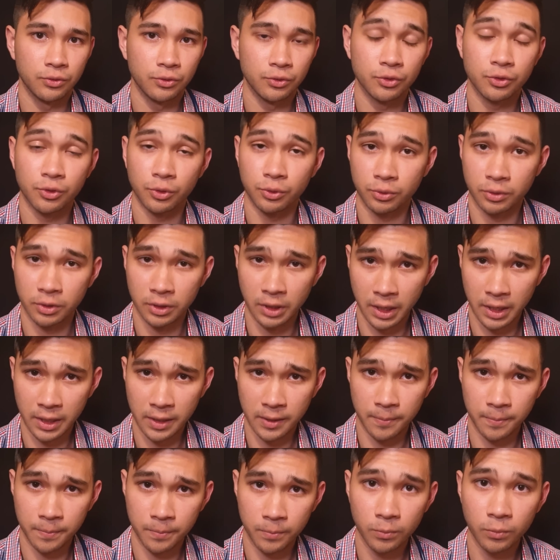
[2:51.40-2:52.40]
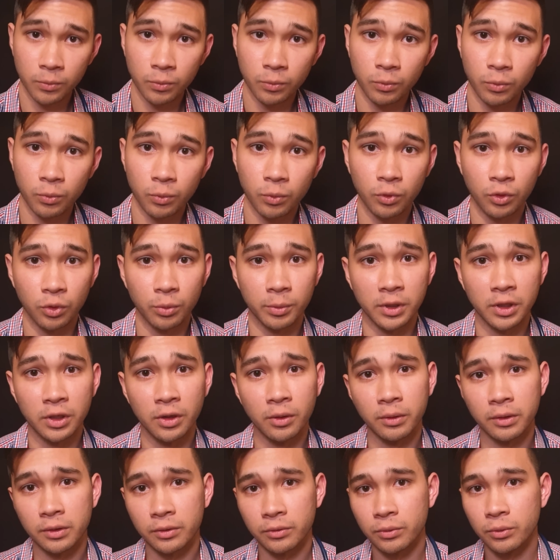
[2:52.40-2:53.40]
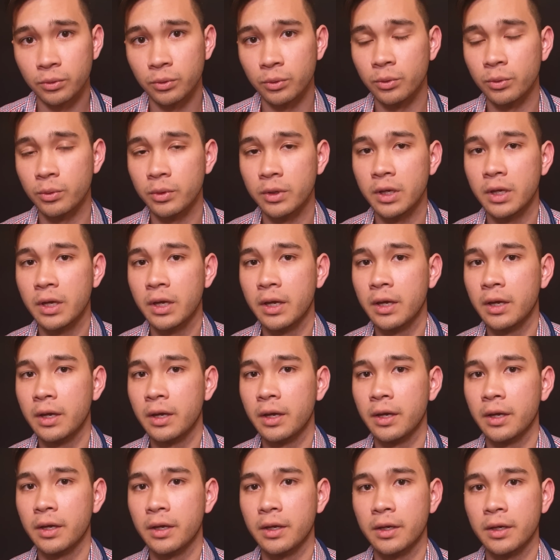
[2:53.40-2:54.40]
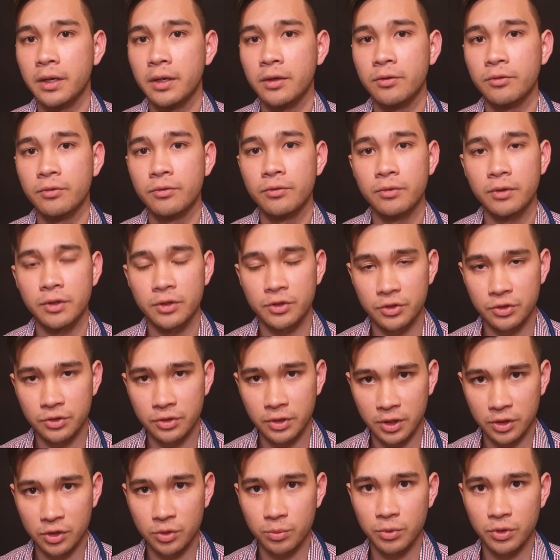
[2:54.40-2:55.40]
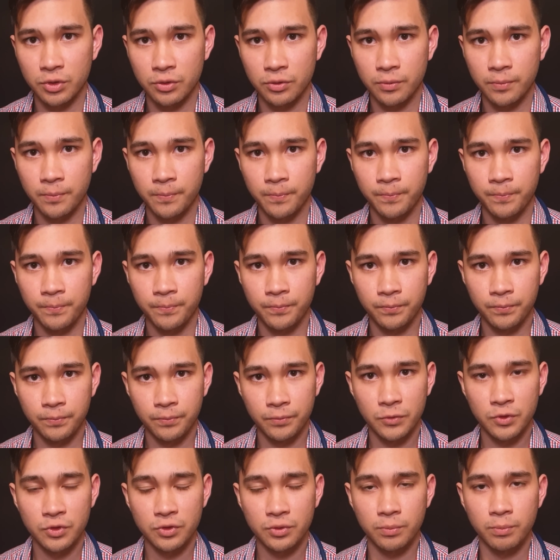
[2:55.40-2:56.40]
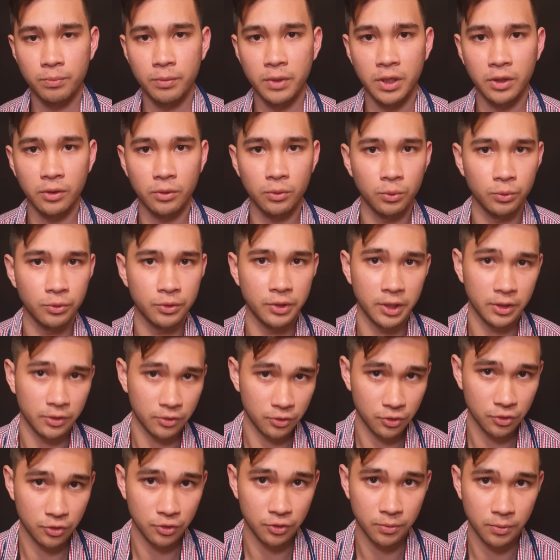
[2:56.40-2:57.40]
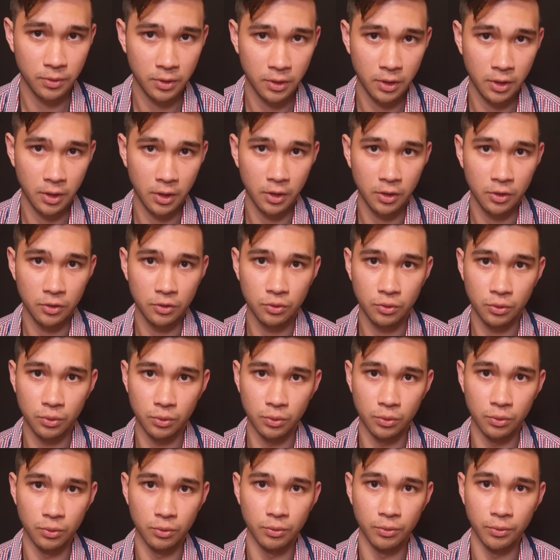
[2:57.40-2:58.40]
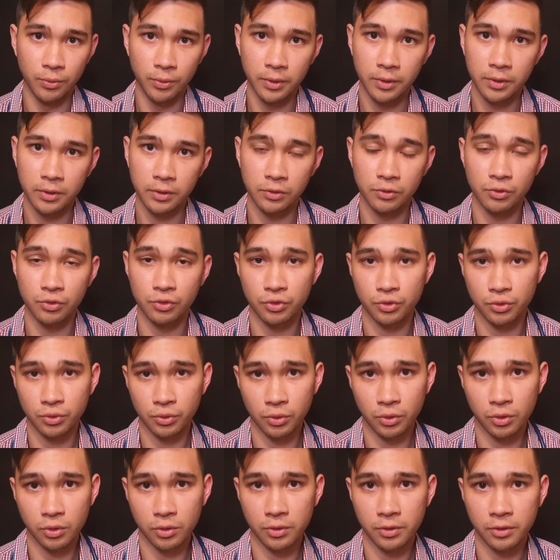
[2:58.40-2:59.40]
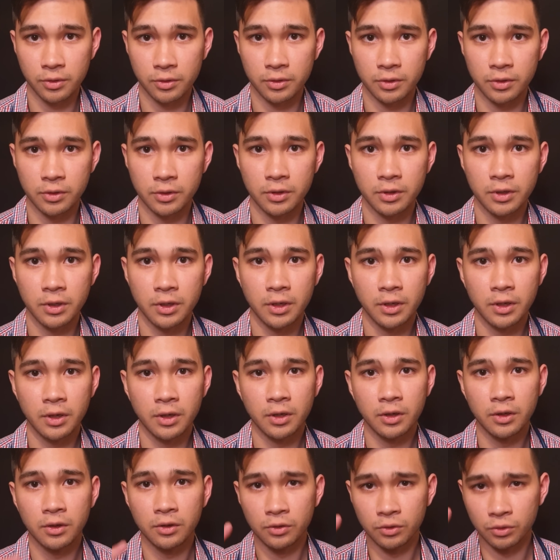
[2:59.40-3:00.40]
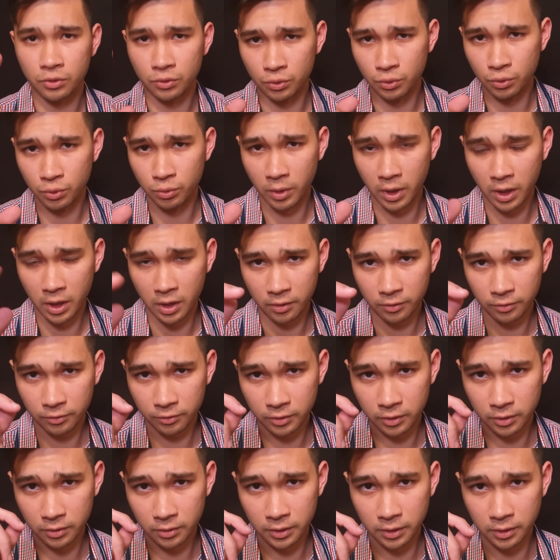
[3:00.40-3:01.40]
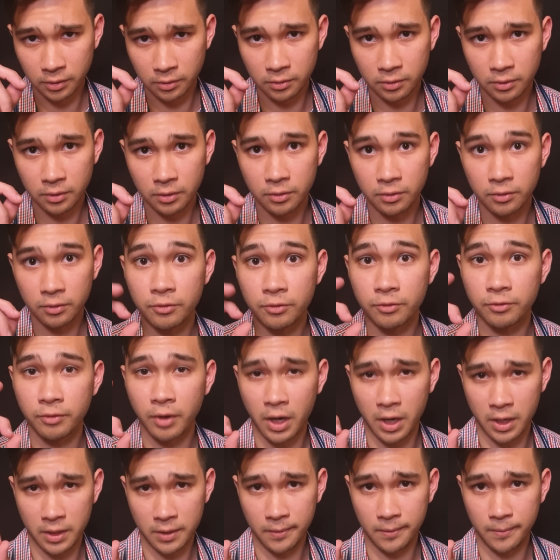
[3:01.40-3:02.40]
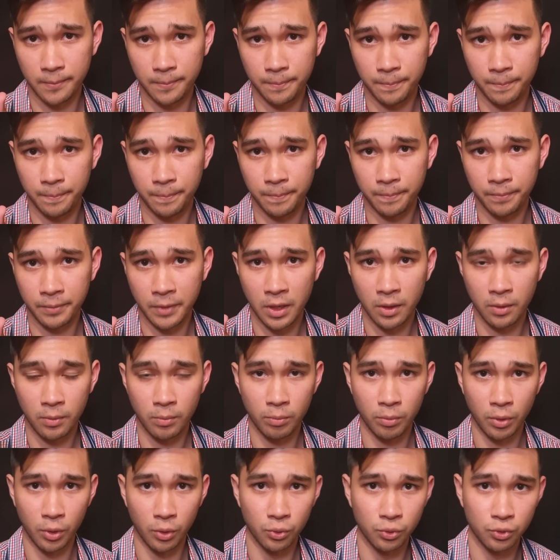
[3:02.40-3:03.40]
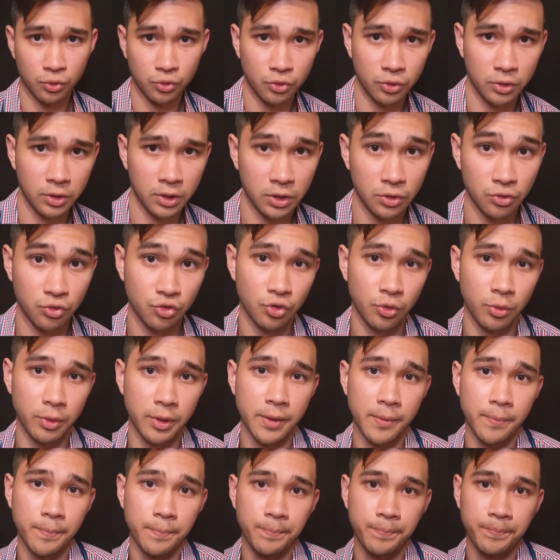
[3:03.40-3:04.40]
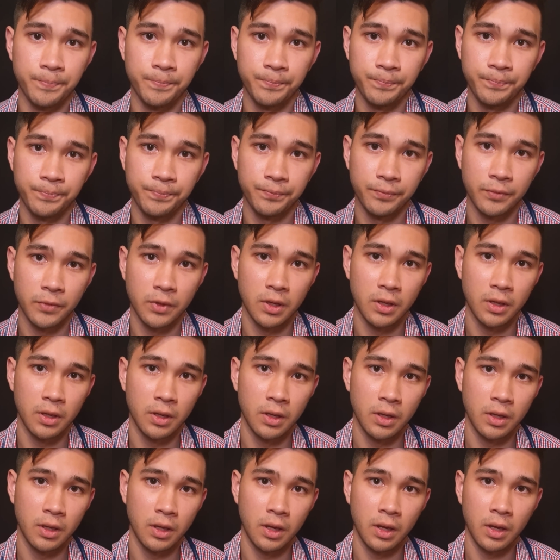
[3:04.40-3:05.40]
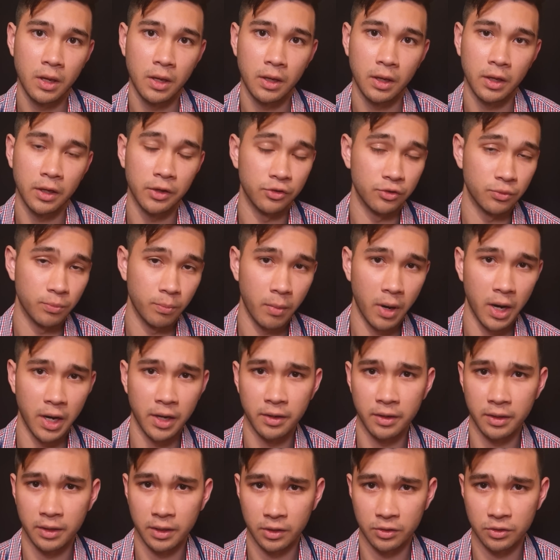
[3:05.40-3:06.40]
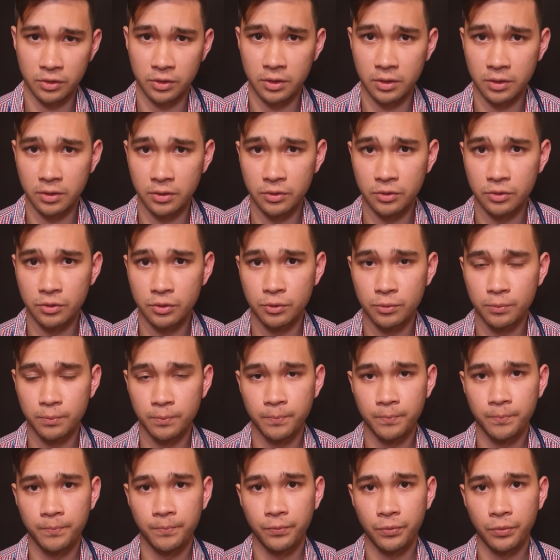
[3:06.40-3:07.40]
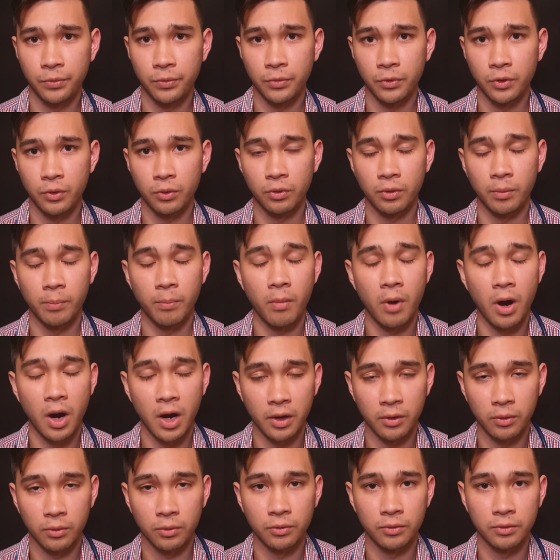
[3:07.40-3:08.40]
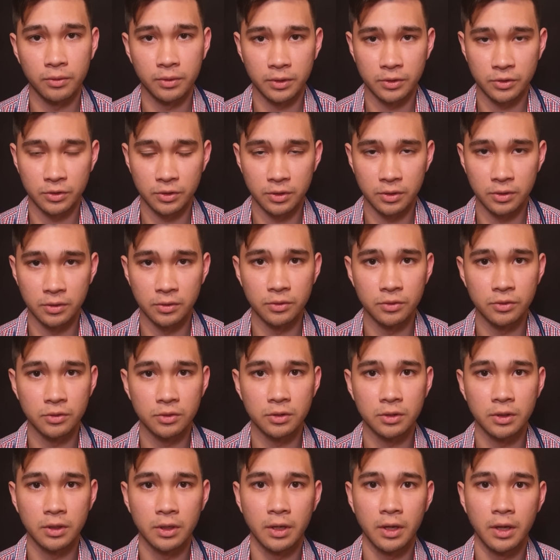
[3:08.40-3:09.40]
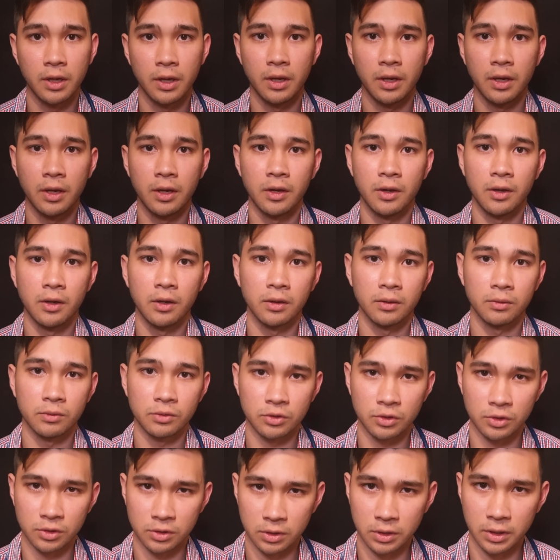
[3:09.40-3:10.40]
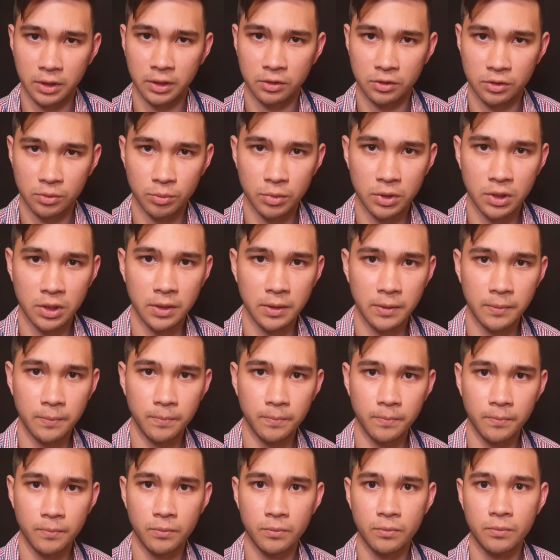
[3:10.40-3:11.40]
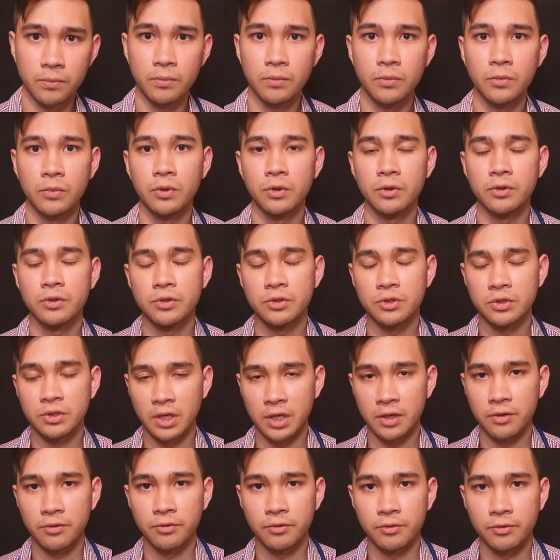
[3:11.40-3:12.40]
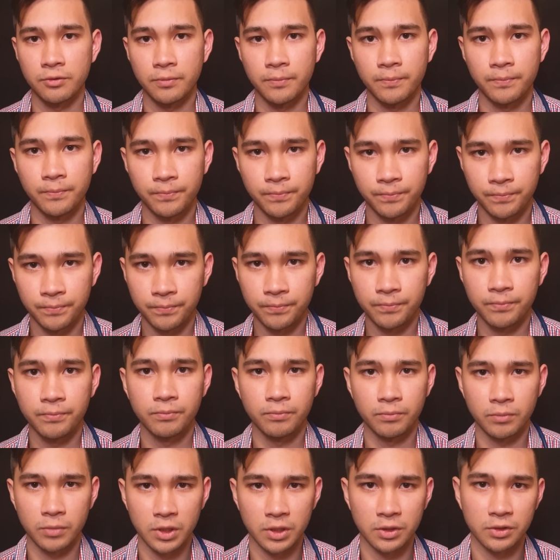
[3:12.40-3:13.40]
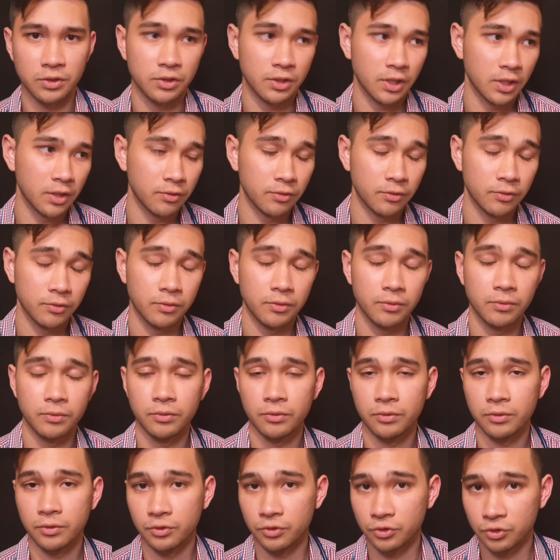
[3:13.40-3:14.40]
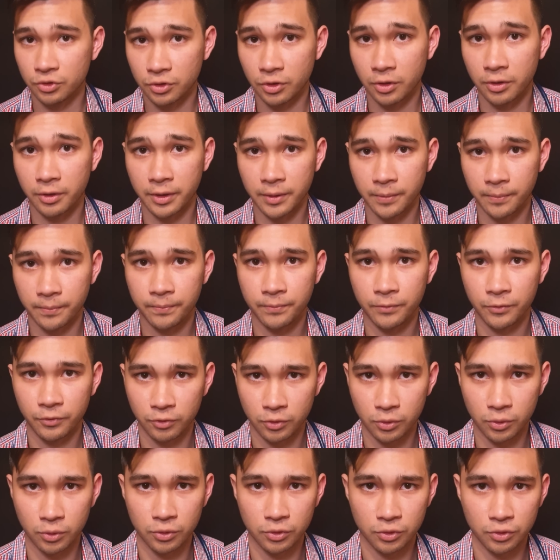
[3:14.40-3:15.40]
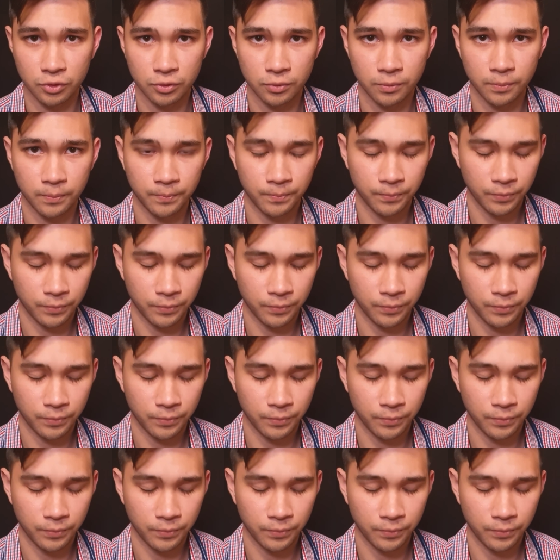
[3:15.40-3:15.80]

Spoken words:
So today, we'll be going through an assessment, some medical tests, to ensure that you are feeling fine post-injury. As minor as it is, or mild as it is, I'd just like to be safe. Better safe than sorry, of course.